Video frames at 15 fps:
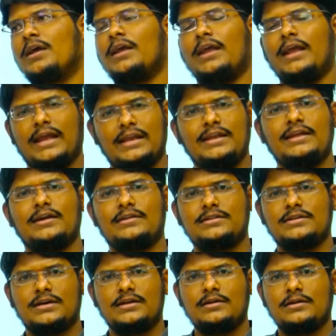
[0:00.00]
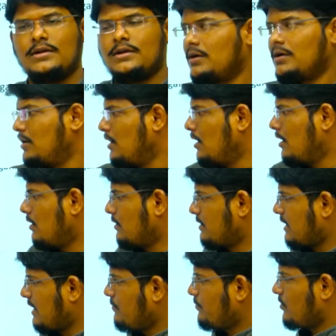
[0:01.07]
any other
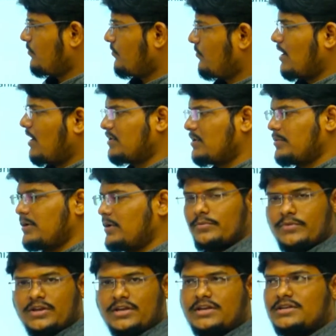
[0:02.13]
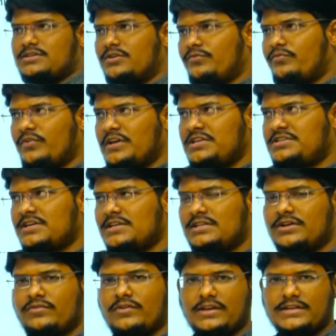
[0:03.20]
type of non-verbal communication feature they
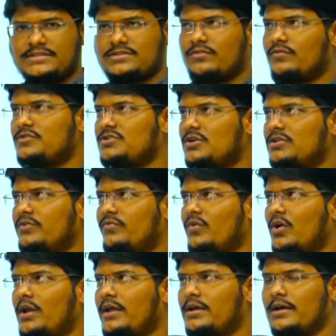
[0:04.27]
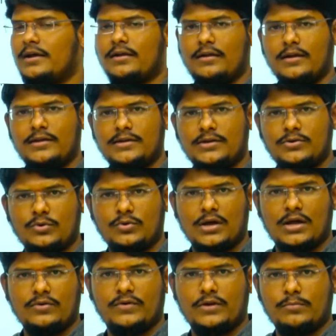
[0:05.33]
will list. Which of the following are related to
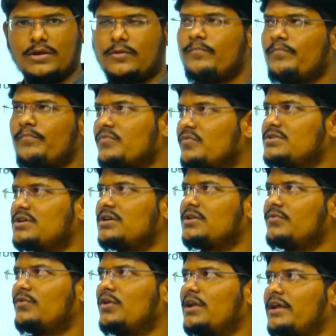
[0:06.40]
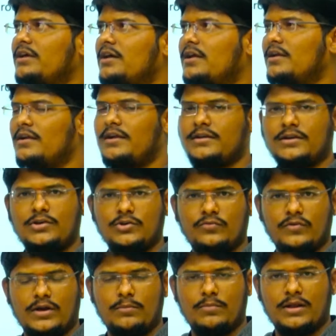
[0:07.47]
non-verbal? Which of the following are related to
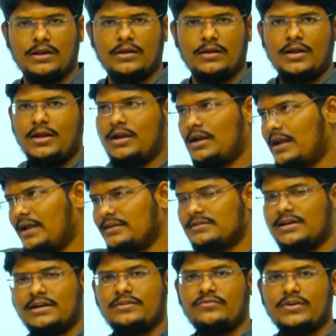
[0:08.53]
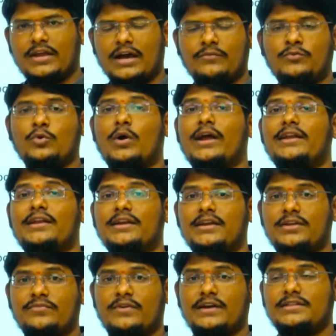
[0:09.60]
verbal? Like that, we have to
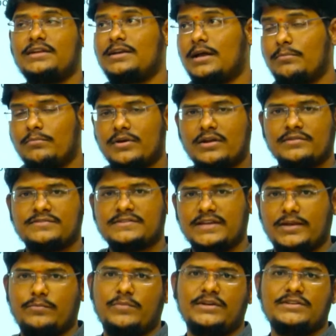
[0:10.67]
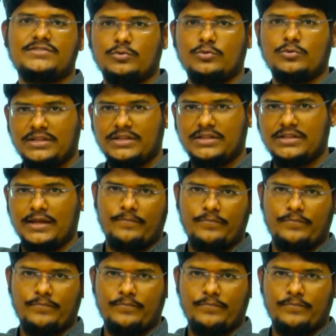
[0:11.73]
identify the number of statements to be there.